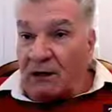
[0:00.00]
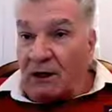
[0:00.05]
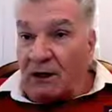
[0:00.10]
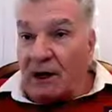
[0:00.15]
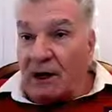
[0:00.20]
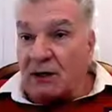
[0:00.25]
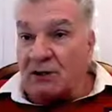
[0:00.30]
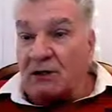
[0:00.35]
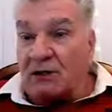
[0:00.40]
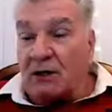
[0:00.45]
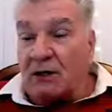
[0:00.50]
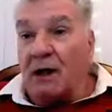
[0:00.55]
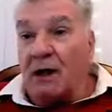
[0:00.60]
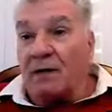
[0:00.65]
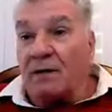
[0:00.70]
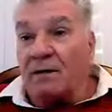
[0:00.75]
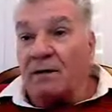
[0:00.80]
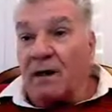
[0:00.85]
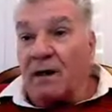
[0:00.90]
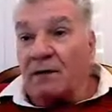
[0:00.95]
direction
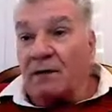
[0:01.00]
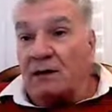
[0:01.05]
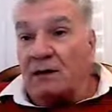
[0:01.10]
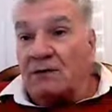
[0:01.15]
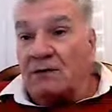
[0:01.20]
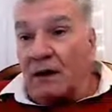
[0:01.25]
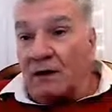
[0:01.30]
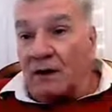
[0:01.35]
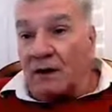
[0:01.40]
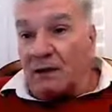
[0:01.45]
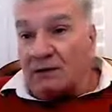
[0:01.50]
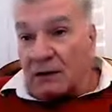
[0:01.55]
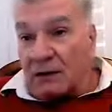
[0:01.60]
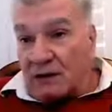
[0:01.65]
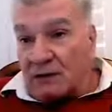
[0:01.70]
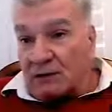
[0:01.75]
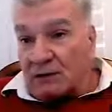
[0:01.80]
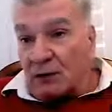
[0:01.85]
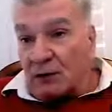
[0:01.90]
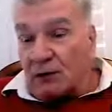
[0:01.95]
than this other
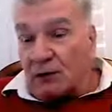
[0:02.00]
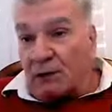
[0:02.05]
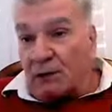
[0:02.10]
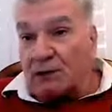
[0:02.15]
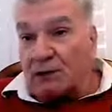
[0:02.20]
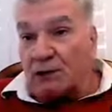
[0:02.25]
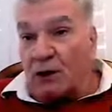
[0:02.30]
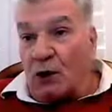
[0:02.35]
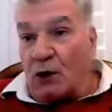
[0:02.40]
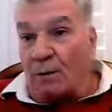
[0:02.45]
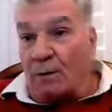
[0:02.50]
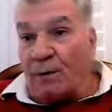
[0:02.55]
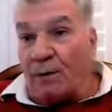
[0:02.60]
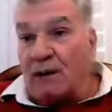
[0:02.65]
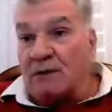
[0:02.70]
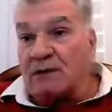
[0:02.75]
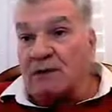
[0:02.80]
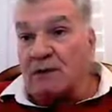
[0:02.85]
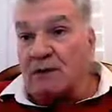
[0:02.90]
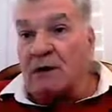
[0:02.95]
S2 switch
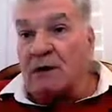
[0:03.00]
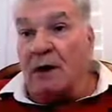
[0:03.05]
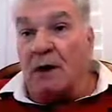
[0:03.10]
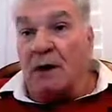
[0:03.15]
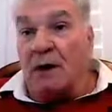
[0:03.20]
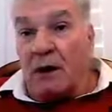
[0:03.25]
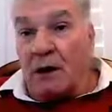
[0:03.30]
operates in the